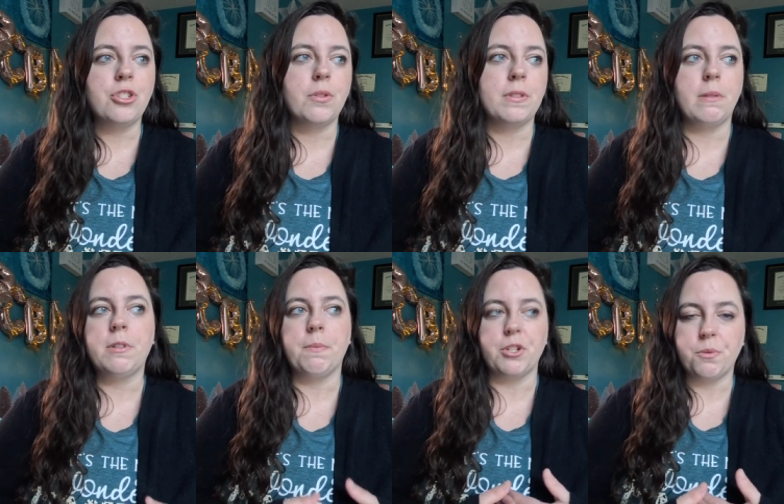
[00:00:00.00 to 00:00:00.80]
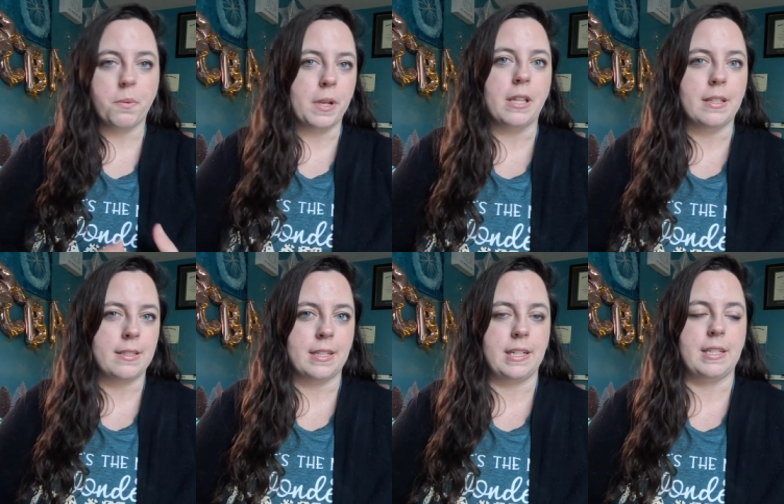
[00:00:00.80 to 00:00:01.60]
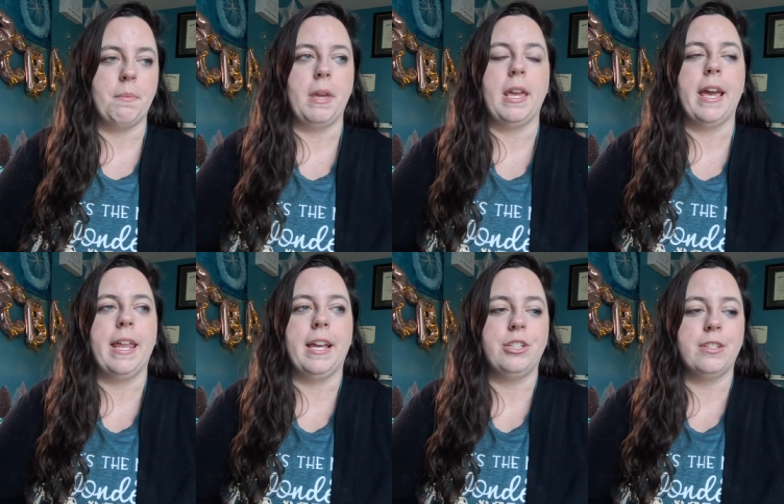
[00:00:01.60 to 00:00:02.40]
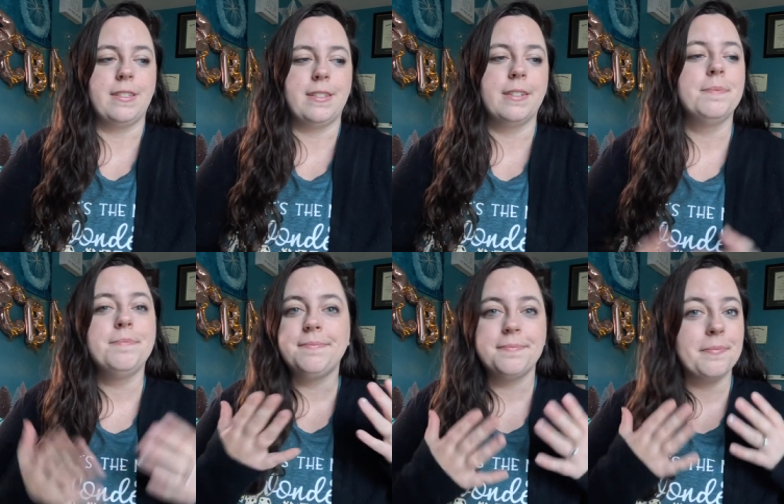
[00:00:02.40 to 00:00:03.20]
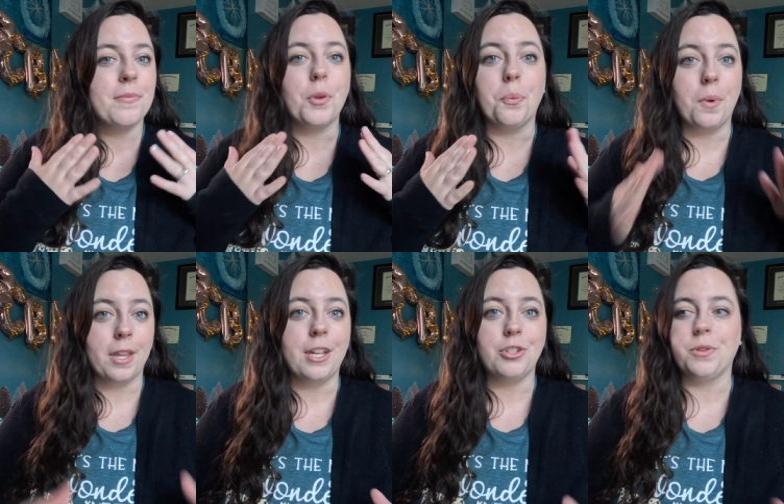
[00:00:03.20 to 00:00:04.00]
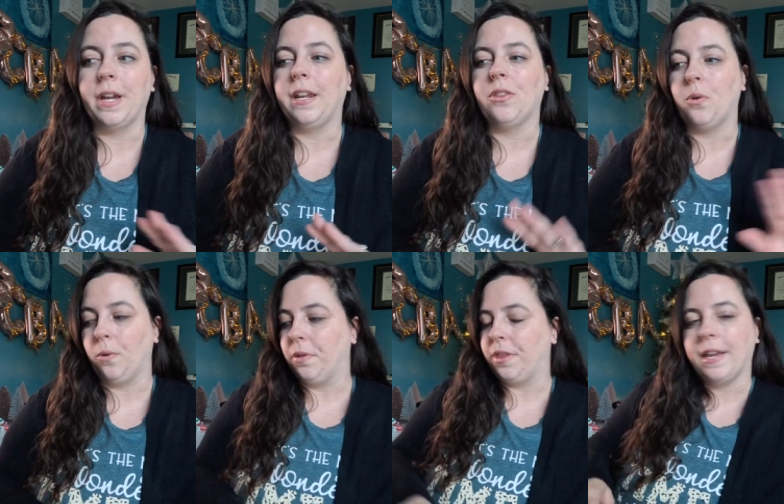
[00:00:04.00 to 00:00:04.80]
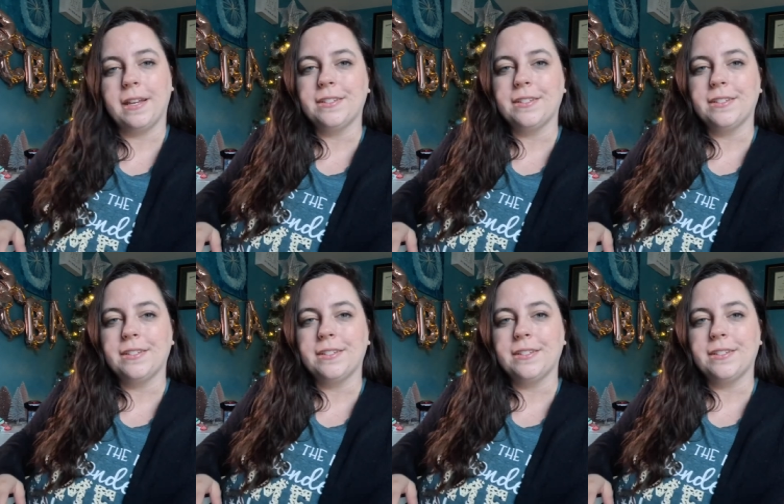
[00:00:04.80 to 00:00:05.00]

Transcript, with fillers: so it seemed much more realistic to me and I just Really enjoyed the whole thing.